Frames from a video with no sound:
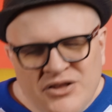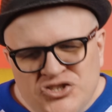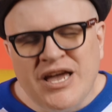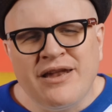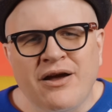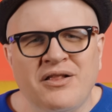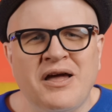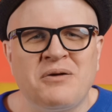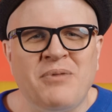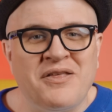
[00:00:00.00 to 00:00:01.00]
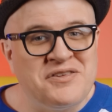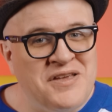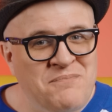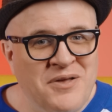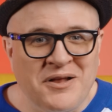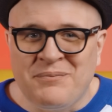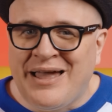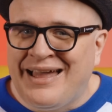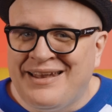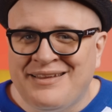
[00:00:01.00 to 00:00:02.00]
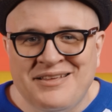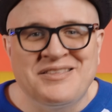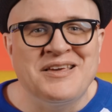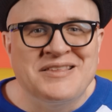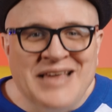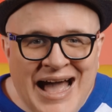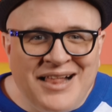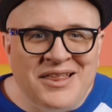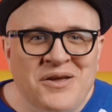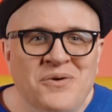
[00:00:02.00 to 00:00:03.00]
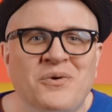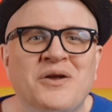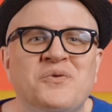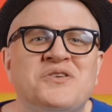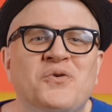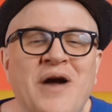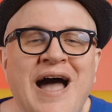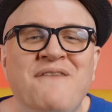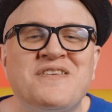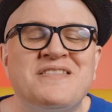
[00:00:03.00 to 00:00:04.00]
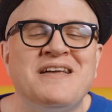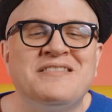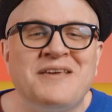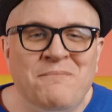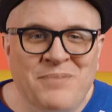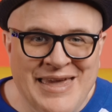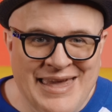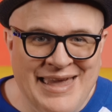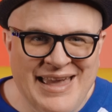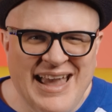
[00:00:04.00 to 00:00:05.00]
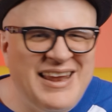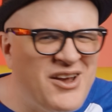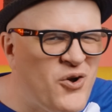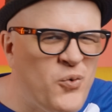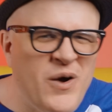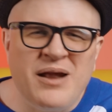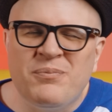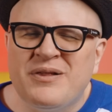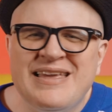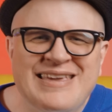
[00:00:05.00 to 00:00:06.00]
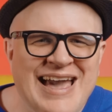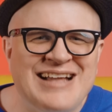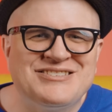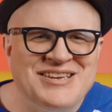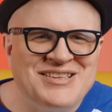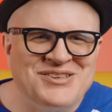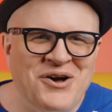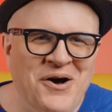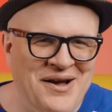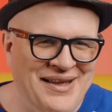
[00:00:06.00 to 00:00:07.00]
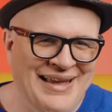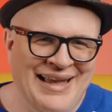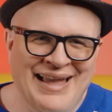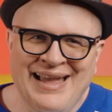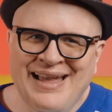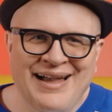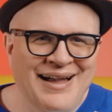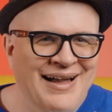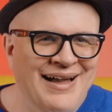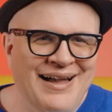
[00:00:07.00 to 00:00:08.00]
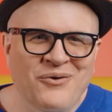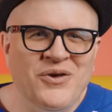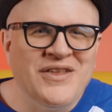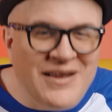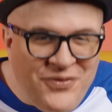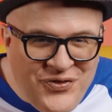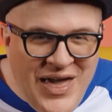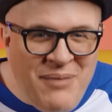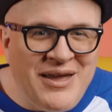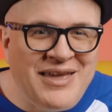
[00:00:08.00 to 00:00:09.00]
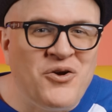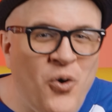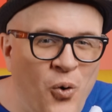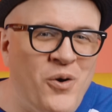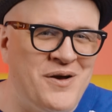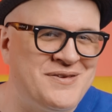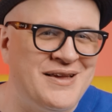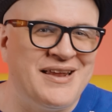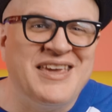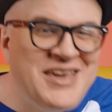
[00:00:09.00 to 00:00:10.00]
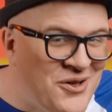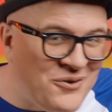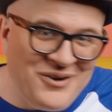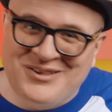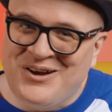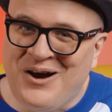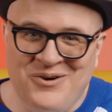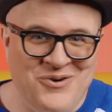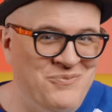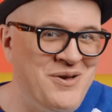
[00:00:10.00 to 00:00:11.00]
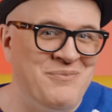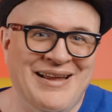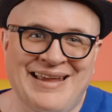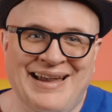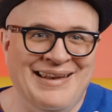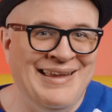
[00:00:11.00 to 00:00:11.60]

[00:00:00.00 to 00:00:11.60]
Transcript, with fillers: A Jet Airliner by the Steve Miller Band, it's exactly what it was crafted to be. An incredibly catchy song uh, with an anthemic chorus and a killer guitar group, I might add.